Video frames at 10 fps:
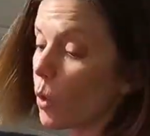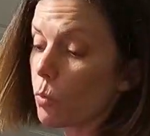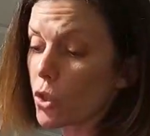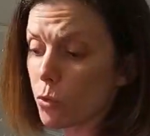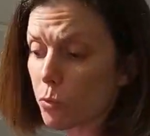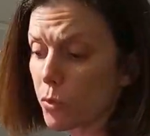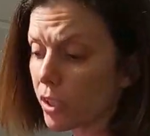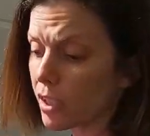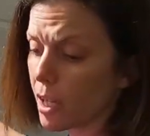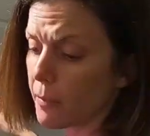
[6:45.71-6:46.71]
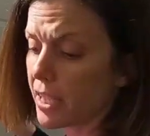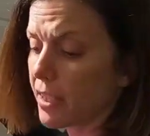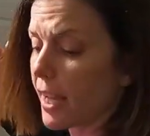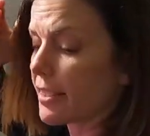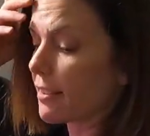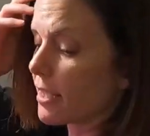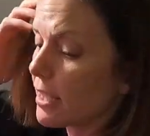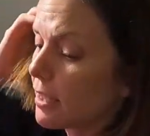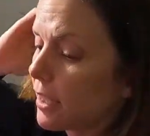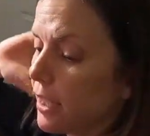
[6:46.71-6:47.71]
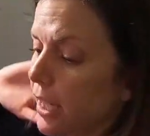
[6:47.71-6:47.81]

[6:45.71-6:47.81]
which are really coming in nicely.